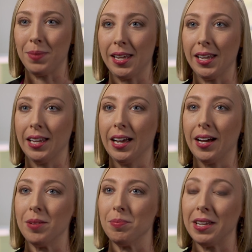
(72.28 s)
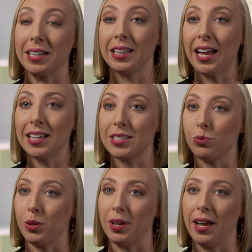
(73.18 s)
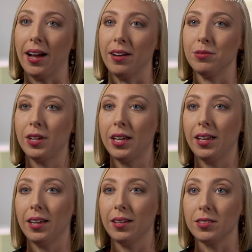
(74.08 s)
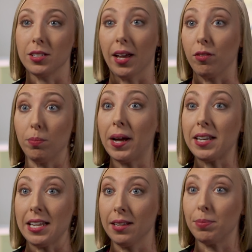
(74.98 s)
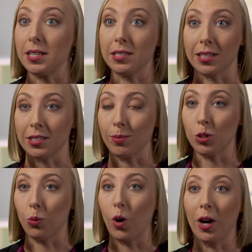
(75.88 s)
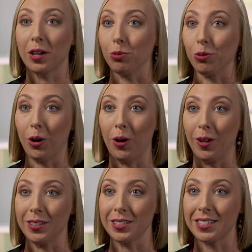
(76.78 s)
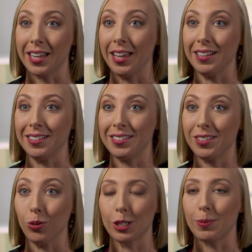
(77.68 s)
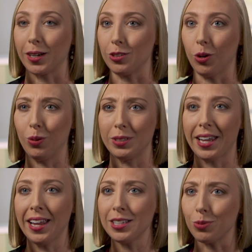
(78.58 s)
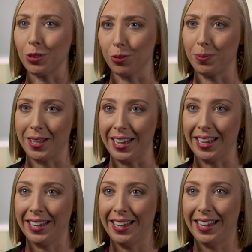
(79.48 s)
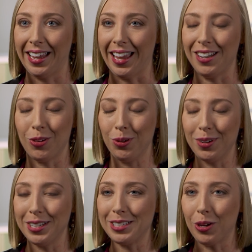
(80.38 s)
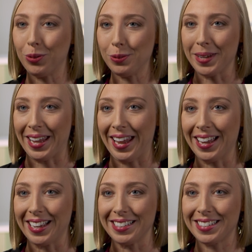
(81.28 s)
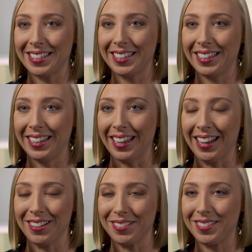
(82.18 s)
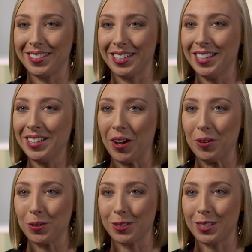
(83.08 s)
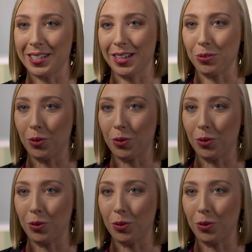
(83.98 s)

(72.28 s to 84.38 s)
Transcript: be in class and we would have a buddy system to walk through the halls, and you were expected to hold hands with your buddy, and no one wanted to hold my hand. And I didn't understand